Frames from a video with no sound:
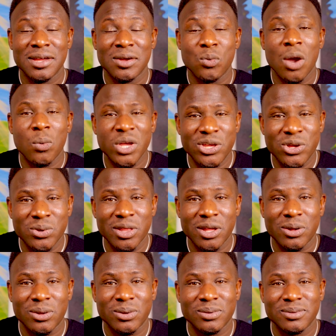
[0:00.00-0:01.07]
Where were you
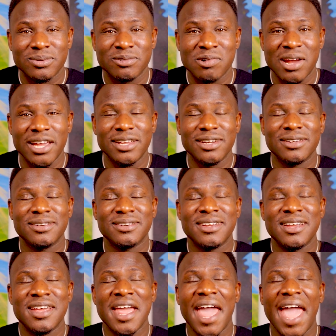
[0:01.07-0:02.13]
though? Right?
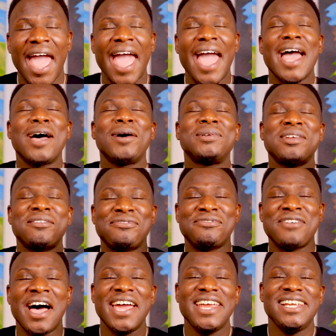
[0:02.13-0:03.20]
How
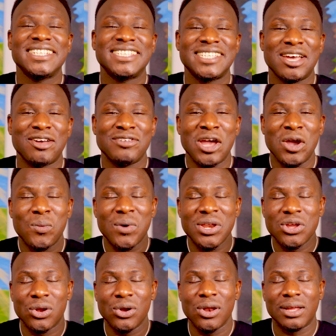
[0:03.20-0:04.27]
define yourself when
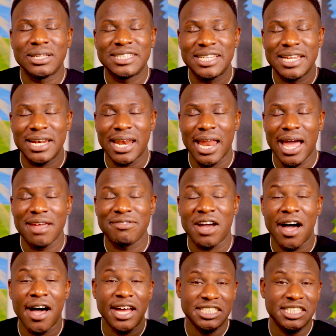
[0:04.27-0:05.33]
you're lost in life?
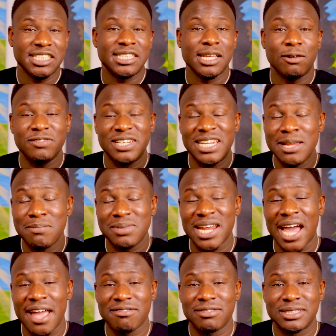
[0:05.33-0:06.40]
Ask yourself, deep
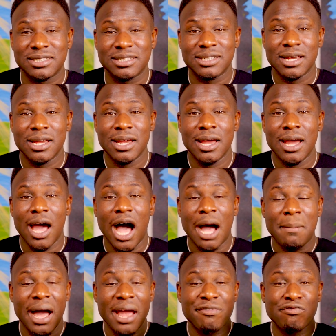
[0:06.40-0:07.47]
divers, are
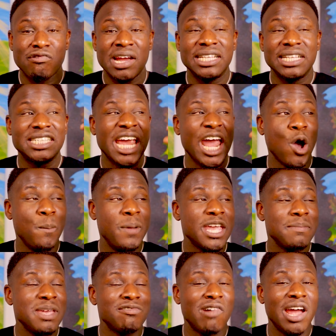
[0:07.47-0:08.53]
my friends
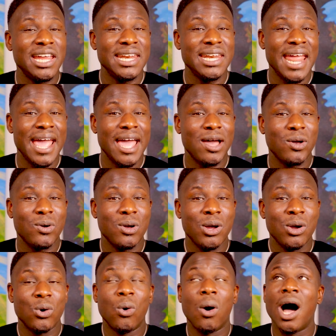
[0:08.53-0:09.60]
helping me right now
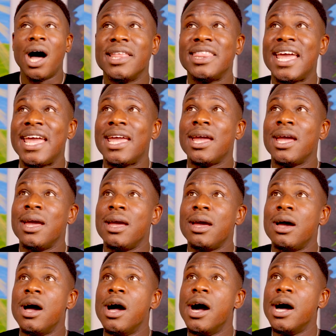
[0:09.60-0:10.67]
or they
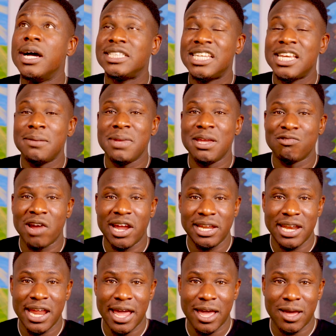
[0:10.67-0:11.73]
hurting me right
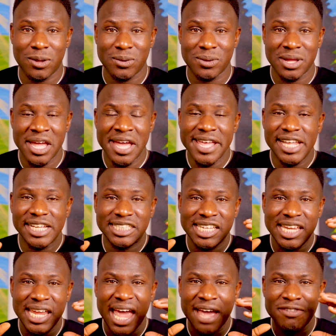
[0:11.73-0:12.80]
now? You
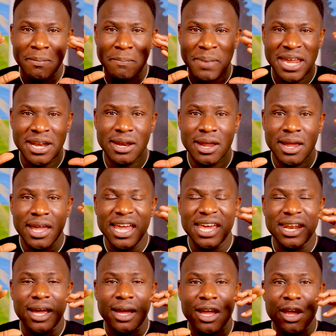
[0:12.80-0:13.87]
see, ever been
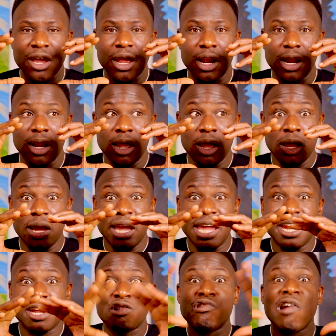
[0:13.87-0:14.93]
in a
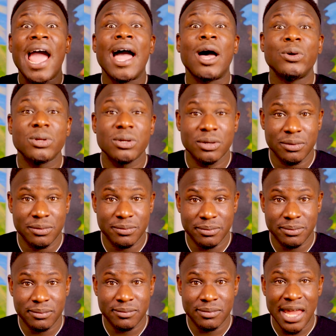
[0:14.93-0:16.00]
in a crowd?
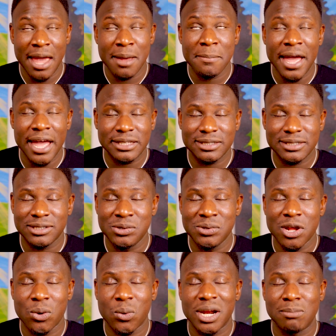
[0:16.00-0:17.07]
Empaths, you
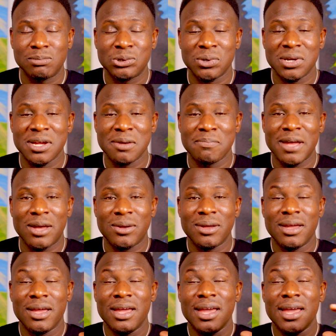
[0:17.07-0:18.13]
know what I'm talking about.
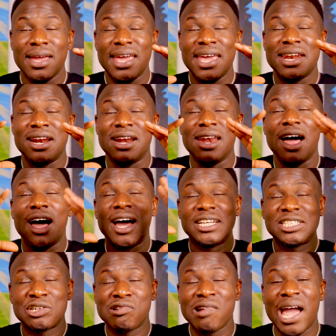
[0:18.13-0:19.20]
In a
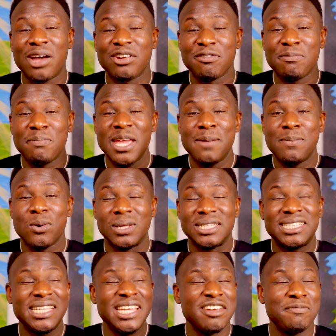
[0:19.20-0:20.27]
large crowd of people, a
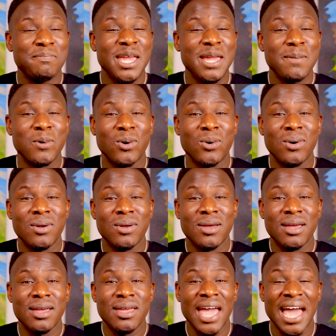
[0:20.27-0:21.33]
sea of people,
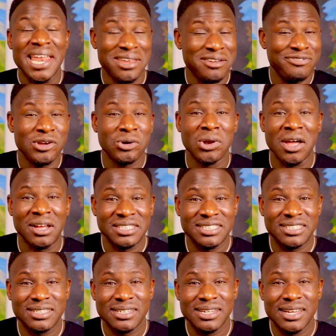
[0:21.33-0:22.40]
and you feel
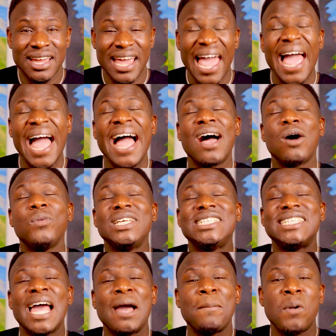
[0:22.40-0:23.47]
lost. How
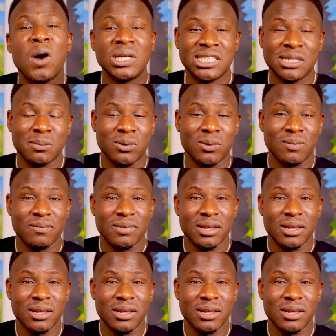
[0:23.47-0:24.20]
is that possible?